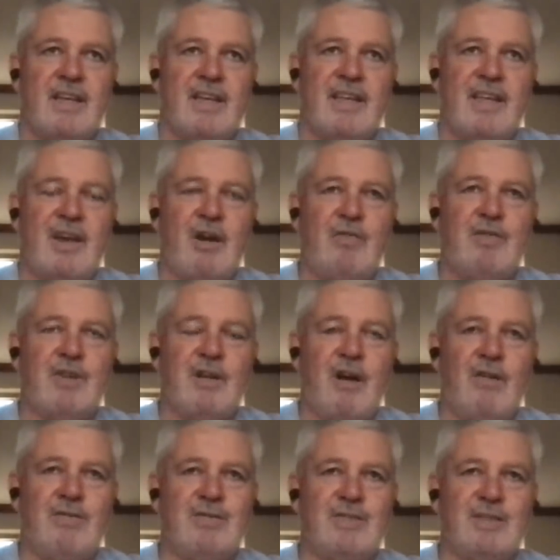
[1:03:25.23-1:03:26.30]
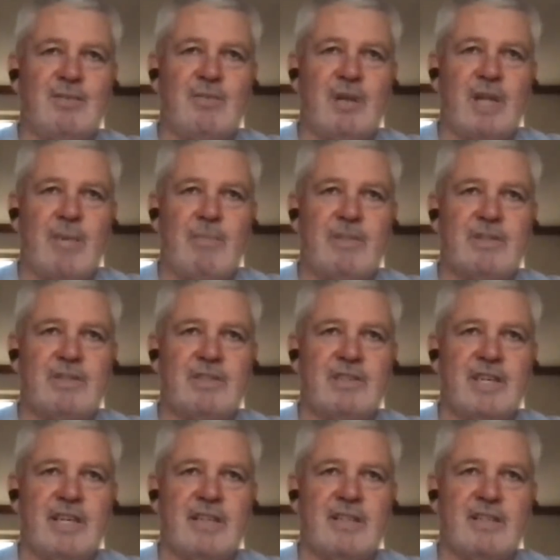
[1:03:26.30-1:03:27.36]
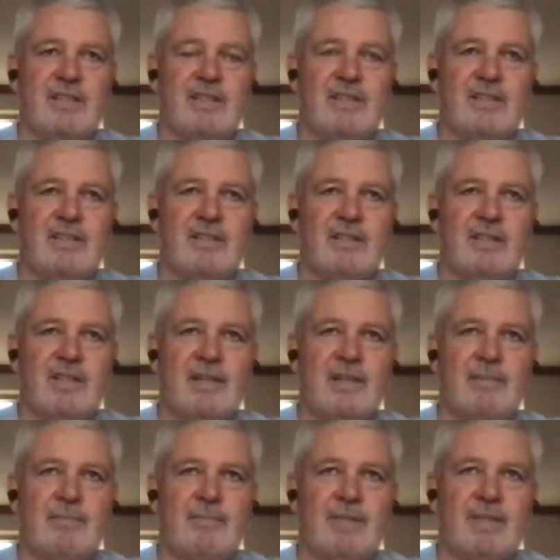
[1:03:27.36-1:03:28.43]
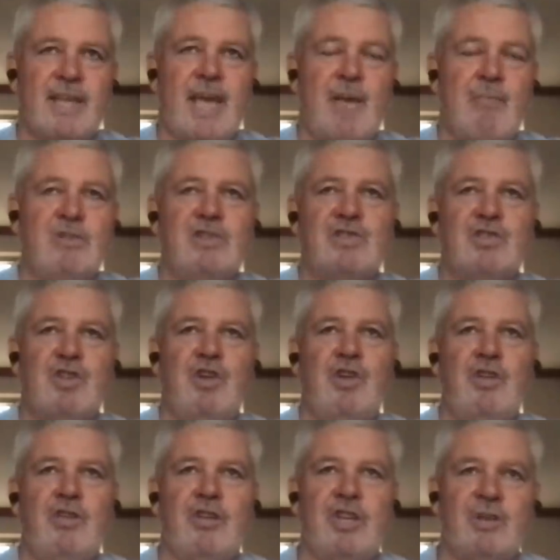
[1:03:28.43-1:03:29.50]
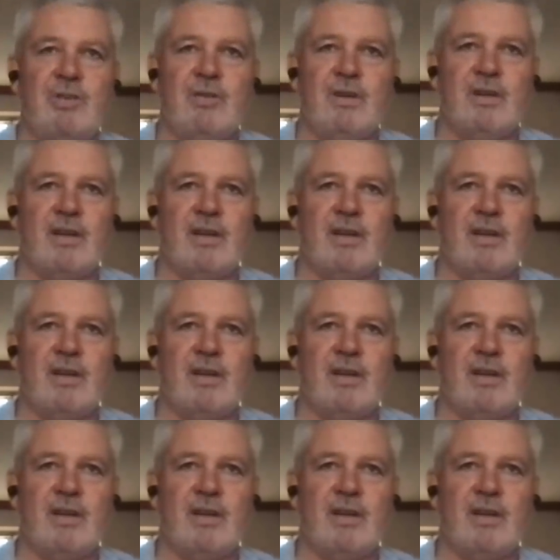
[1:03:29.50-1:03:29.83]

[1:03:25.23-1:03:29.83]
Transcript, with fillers: yeah, often often what happens is that the cameras turn on you,